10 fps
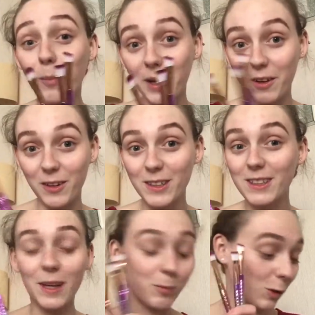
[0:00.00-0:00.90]
my
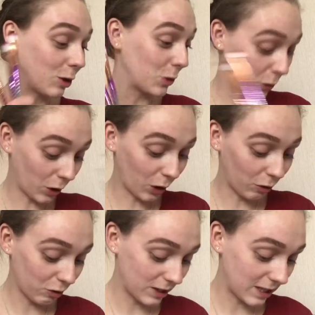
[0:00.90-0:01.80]
crease. I'm going to do a
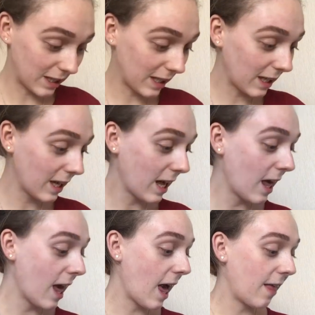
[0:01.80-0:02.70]
cut crease today.
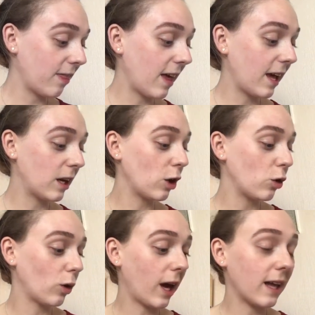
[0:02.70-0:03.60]
And then
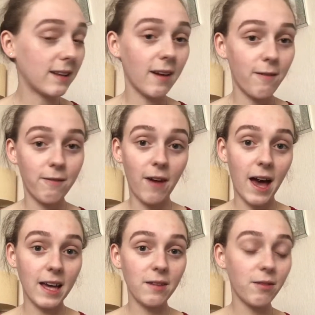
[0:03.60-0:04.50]
you get
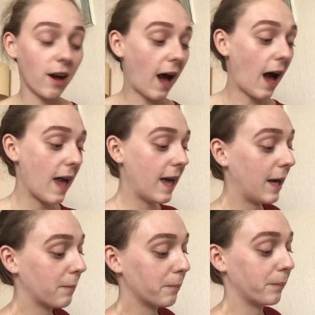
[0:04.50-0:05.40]
5
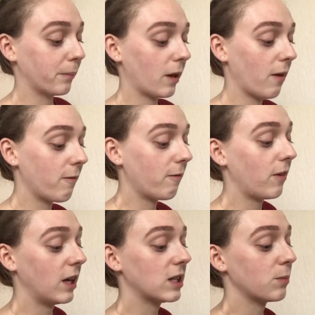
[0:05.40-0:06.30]

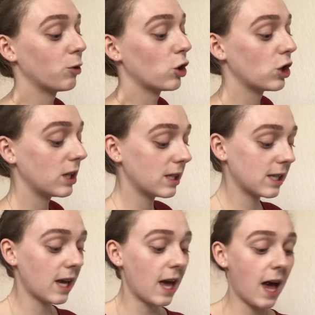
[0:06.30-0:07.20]
face
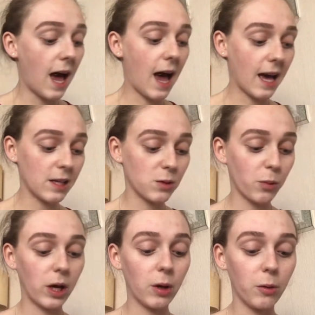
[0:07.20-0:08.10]
brushes as
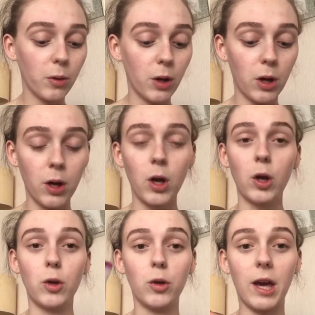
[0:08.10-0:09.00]
well.
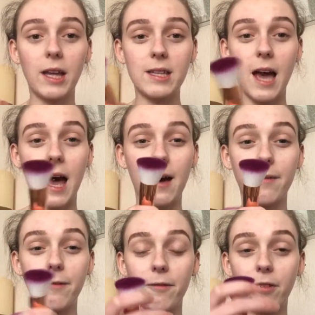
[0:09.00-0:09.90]
You get
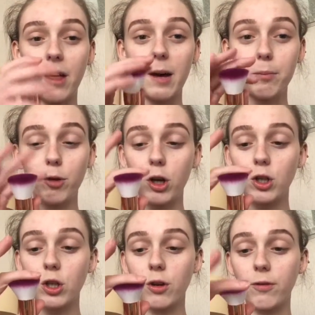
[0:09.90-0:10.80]
a flat
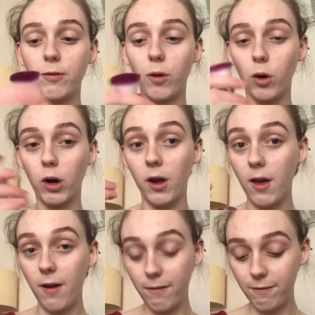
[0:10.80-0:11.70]
brush for
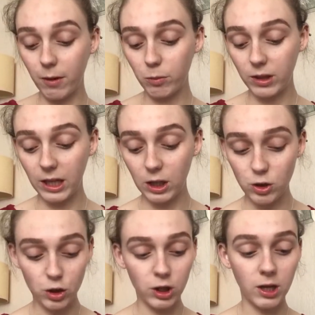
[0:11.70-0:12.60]

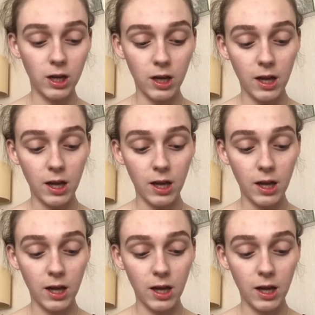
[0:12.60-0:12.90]
foundation,